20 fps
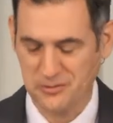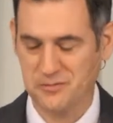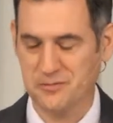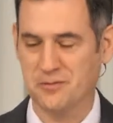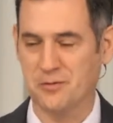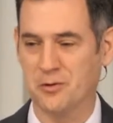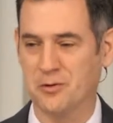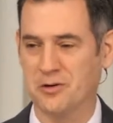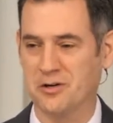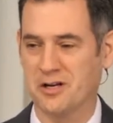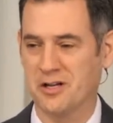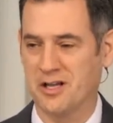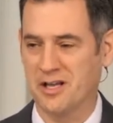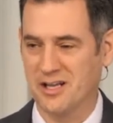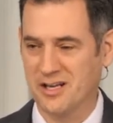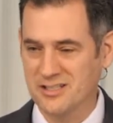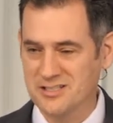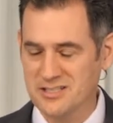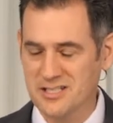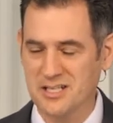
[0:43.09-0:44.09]
for an
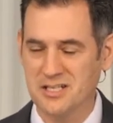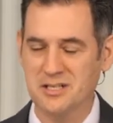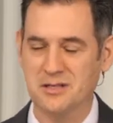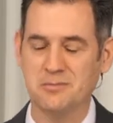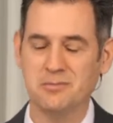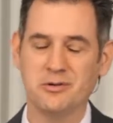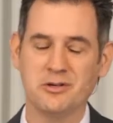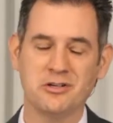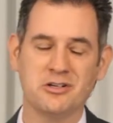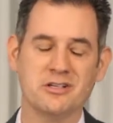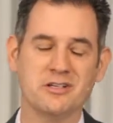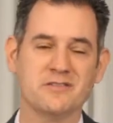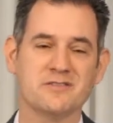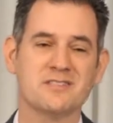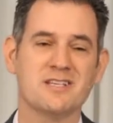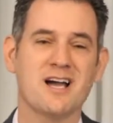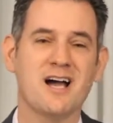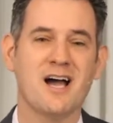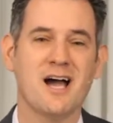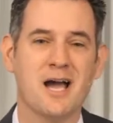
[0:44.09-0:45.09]
extended period of
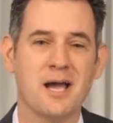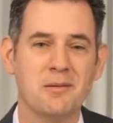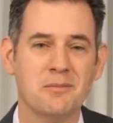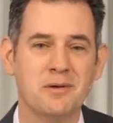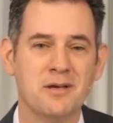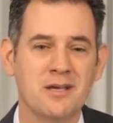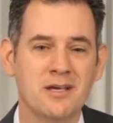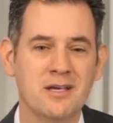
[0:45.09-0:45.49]
time,